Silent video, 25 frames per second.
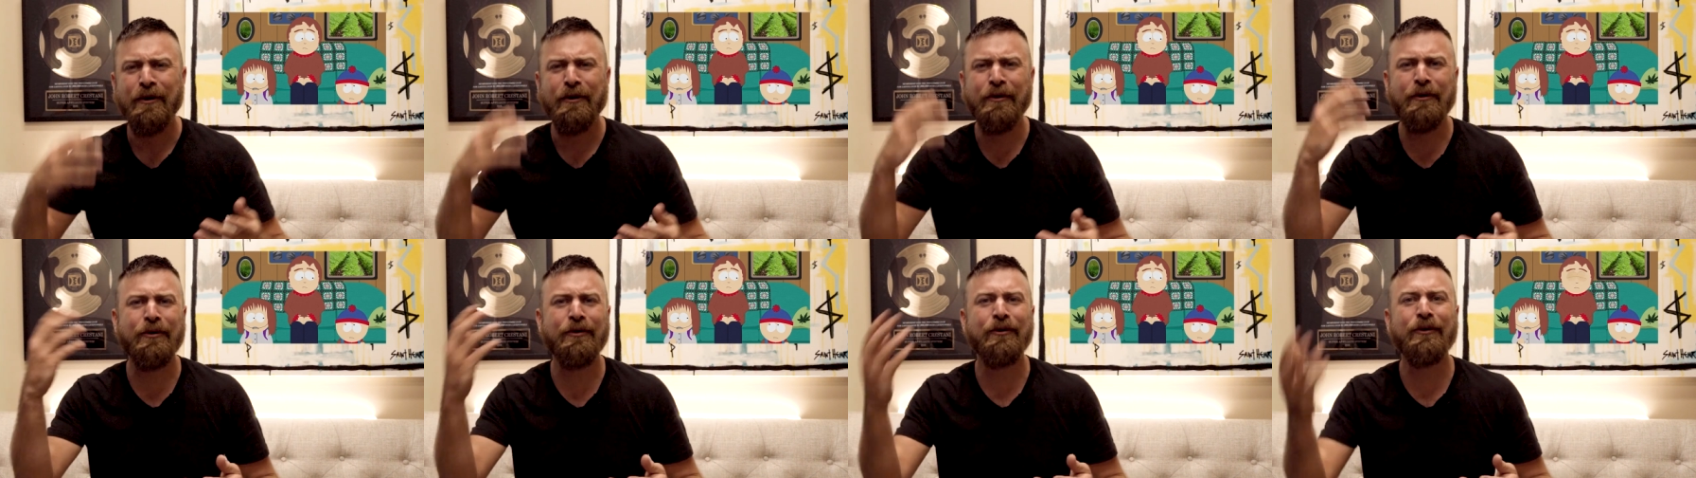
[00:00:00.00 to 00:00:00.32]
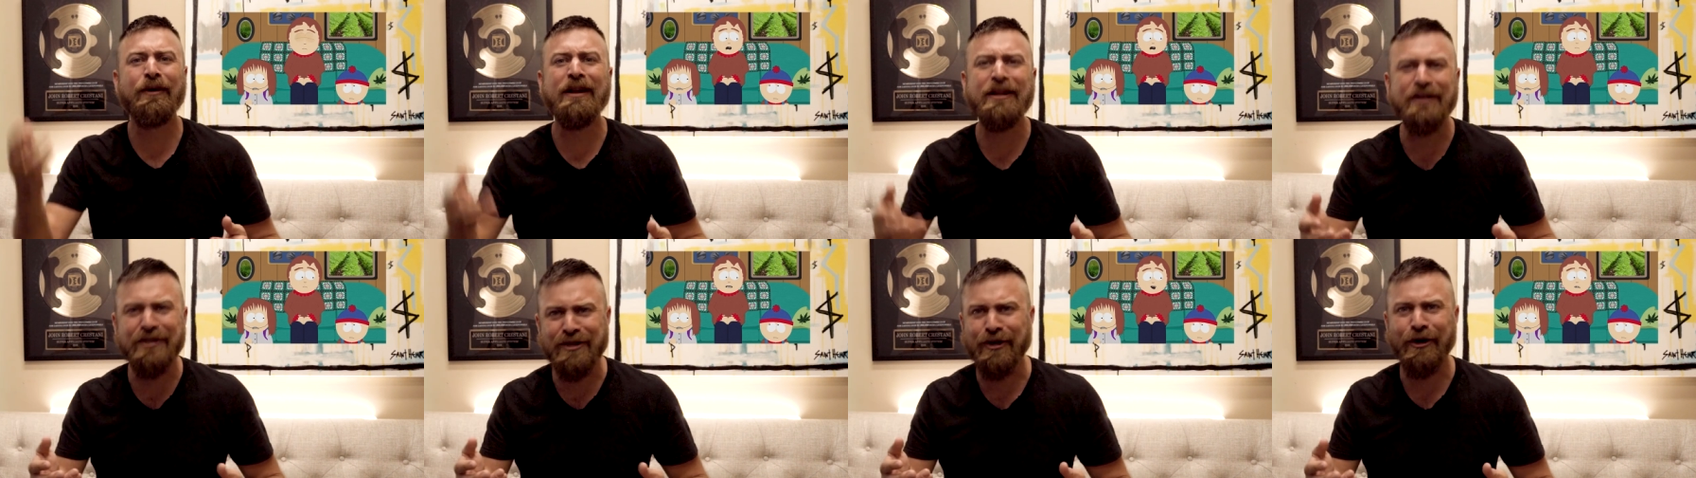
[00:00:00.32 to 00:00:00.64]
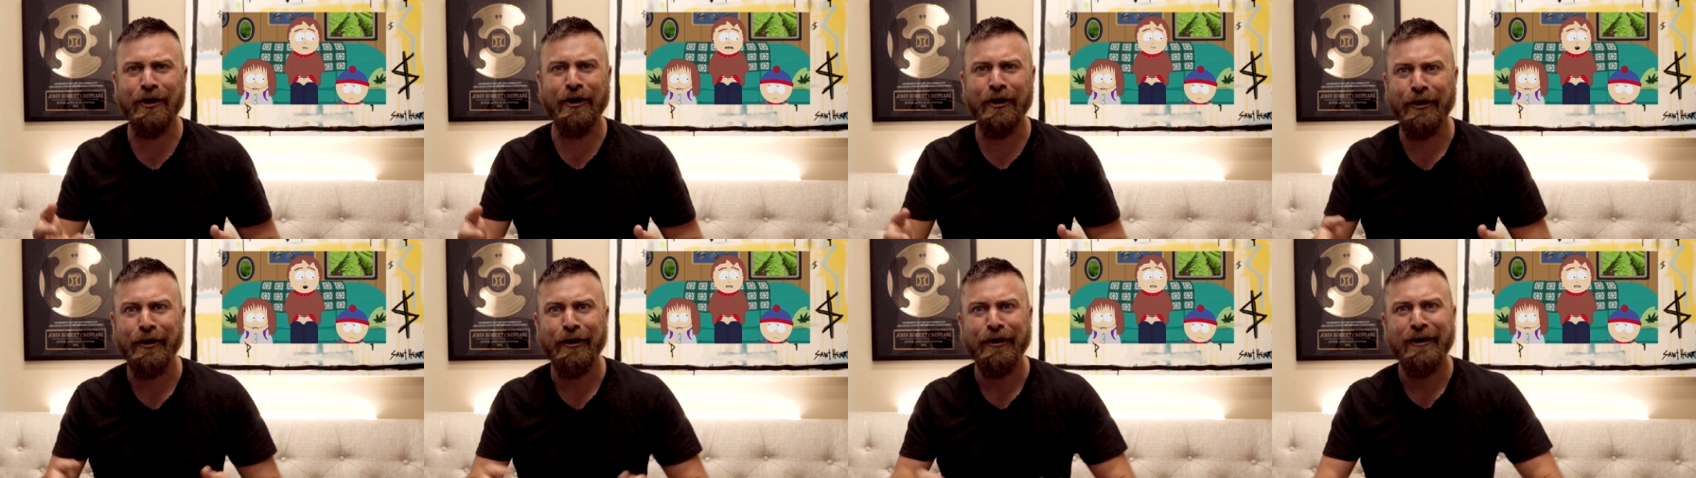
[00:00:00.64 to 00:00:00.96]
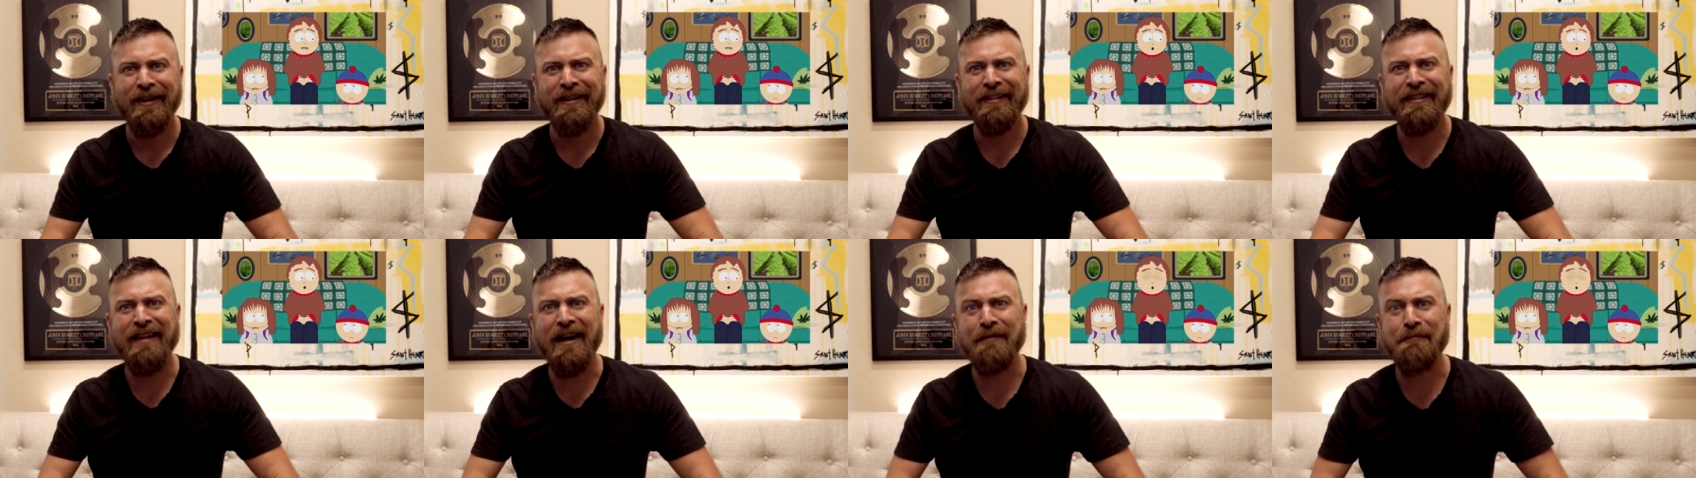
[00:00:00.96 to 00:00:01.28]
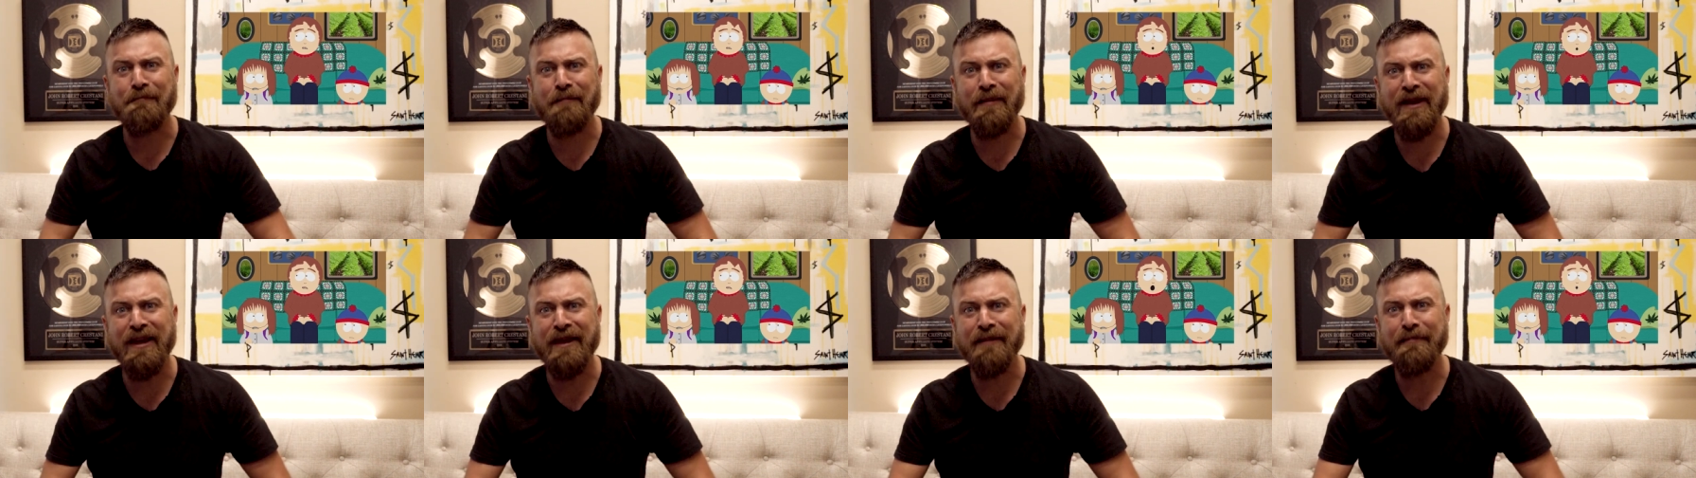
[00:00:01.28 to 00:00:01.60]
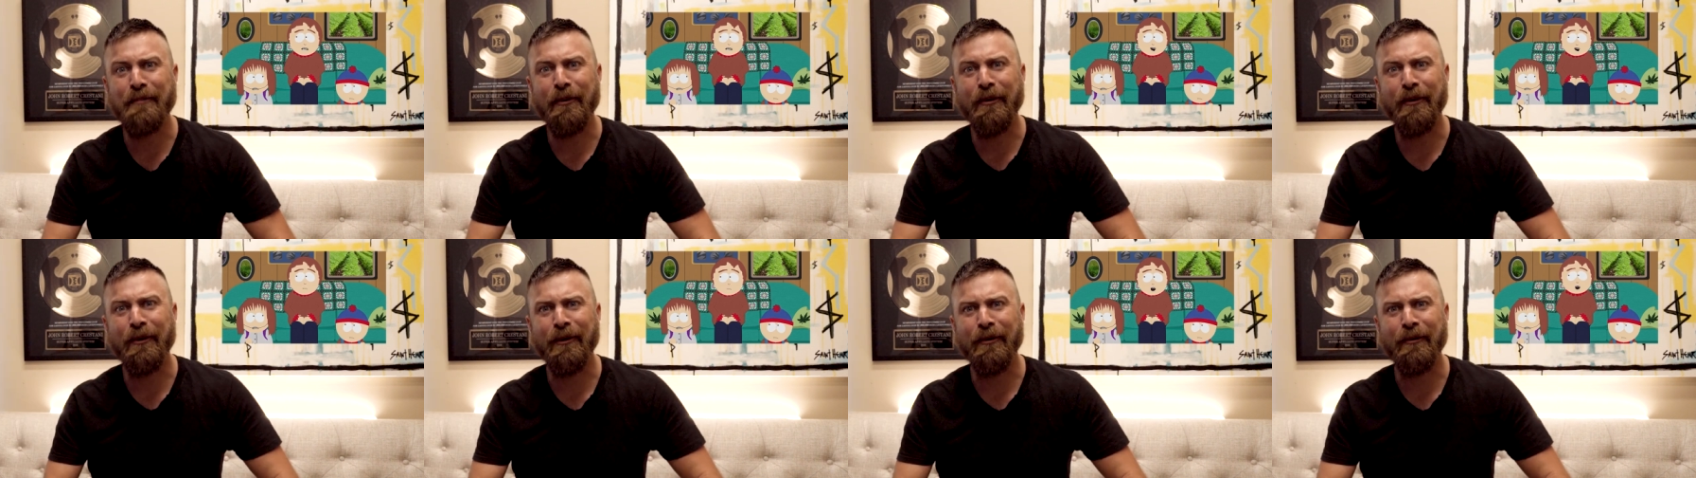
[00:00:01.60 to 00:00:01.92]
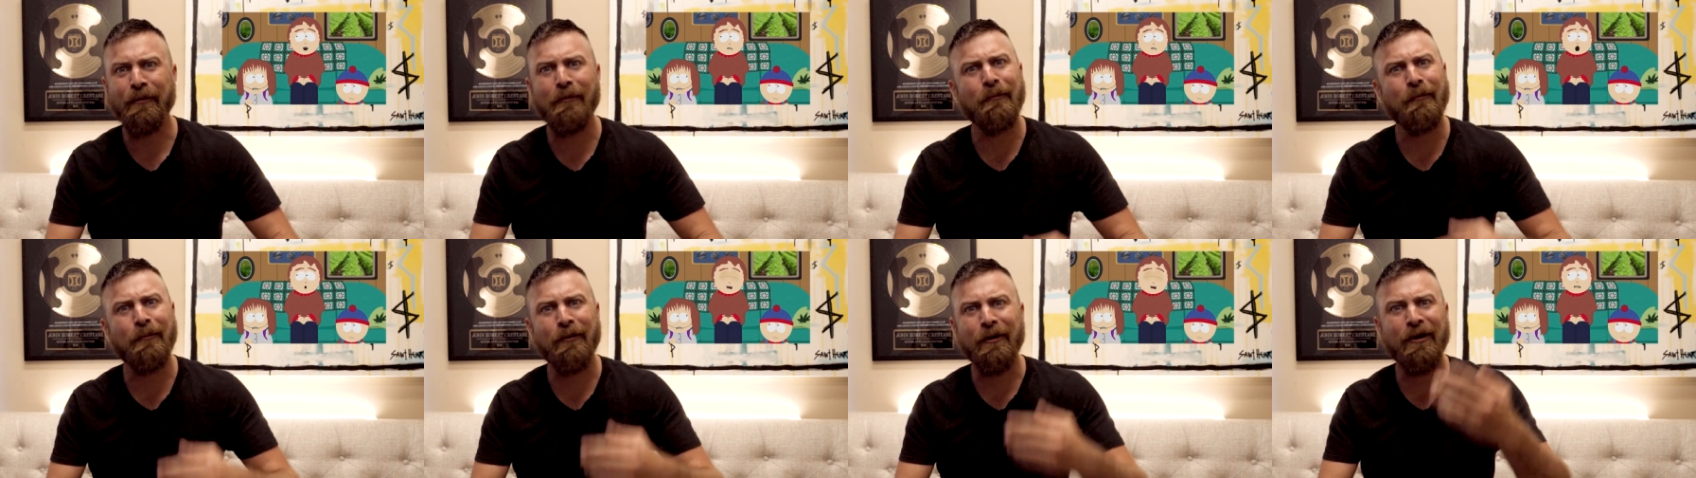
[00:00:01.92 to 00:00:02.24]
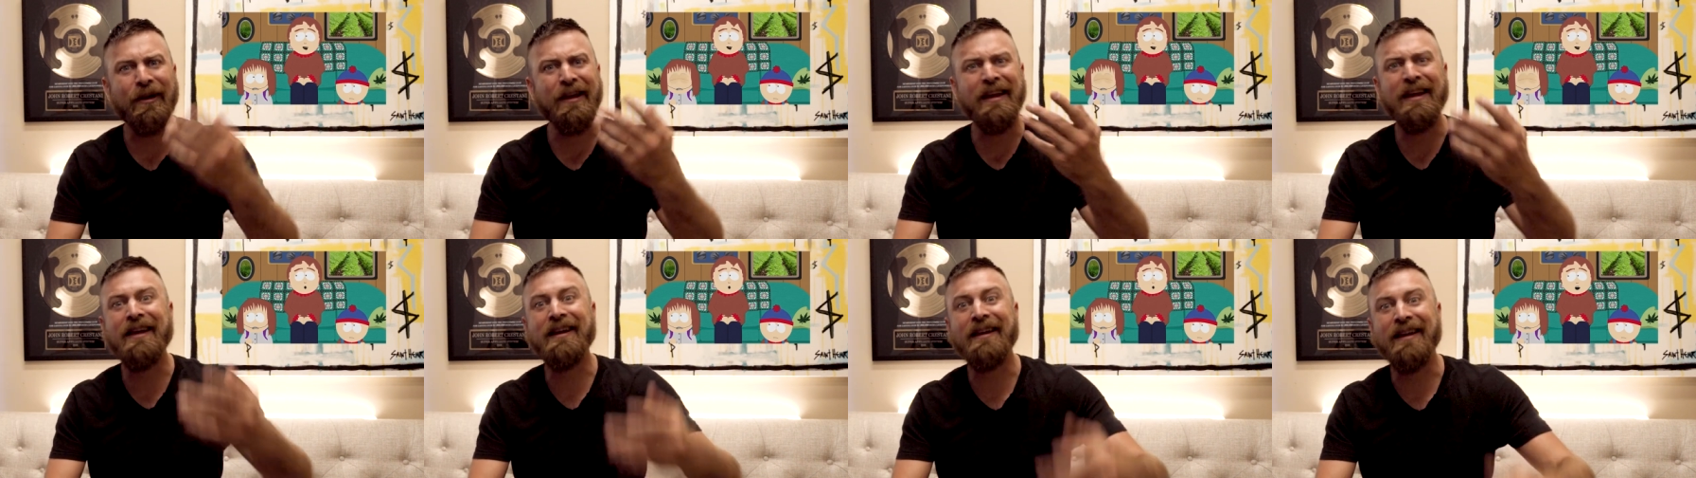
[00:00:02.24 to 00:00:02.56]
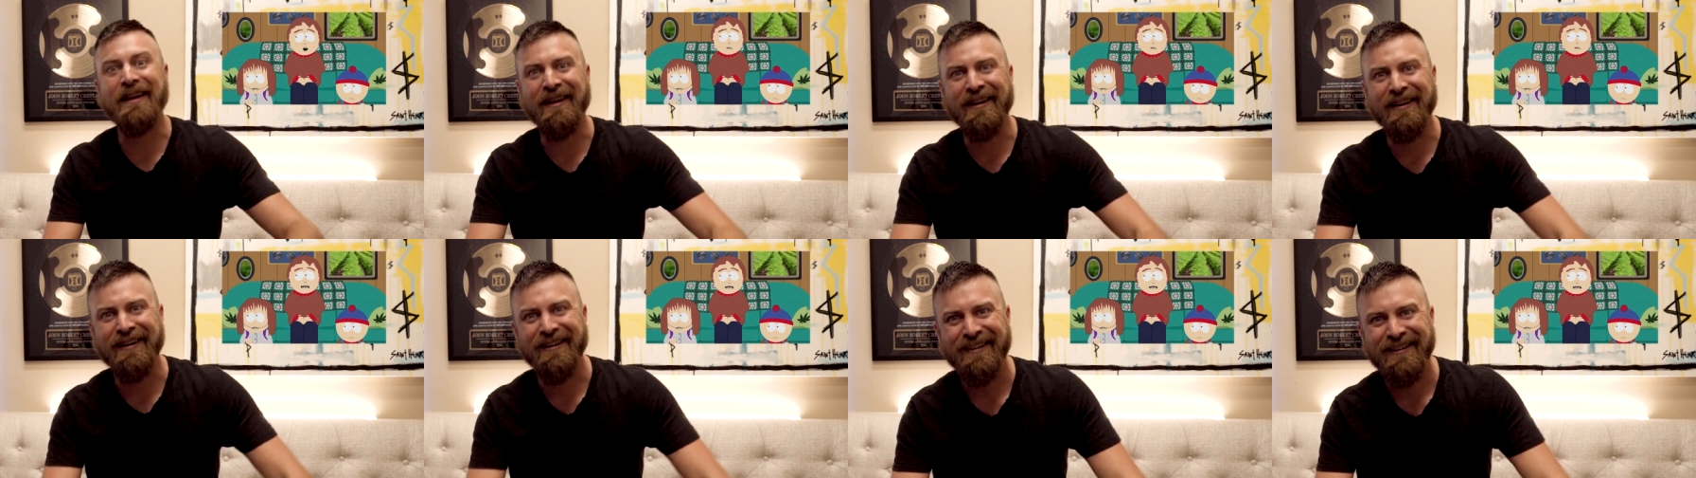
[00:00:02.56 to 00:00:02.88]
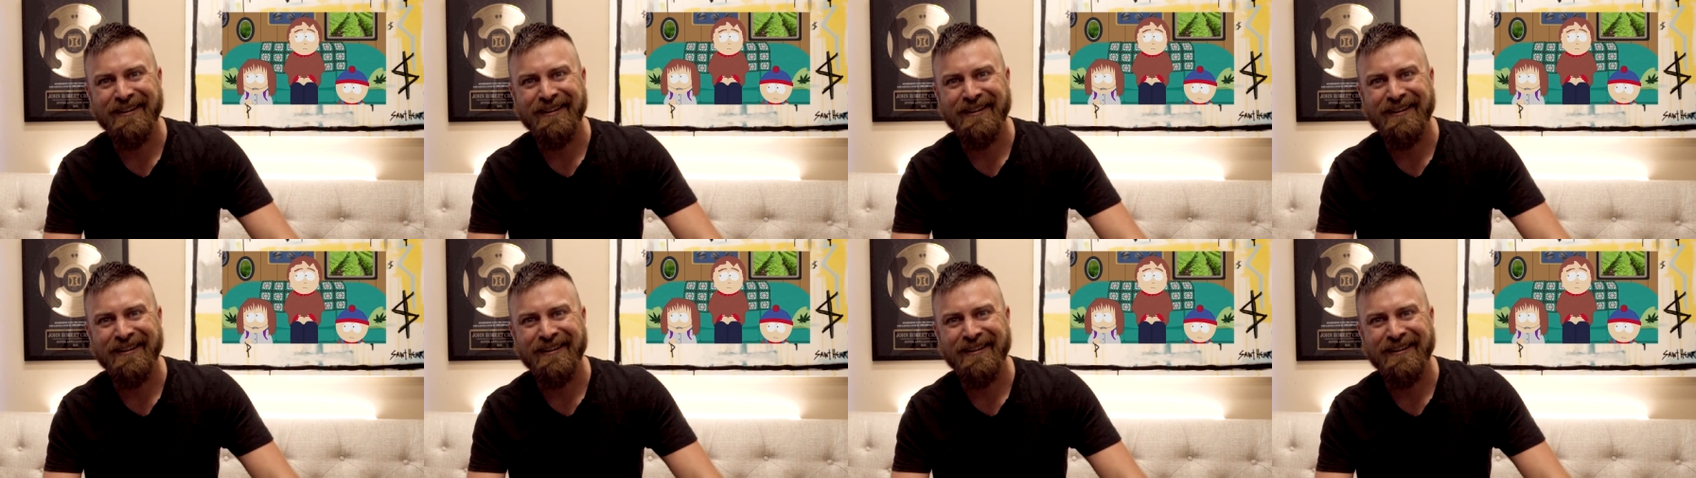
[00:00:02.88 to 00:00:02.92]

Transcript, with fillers: creature that people were eating.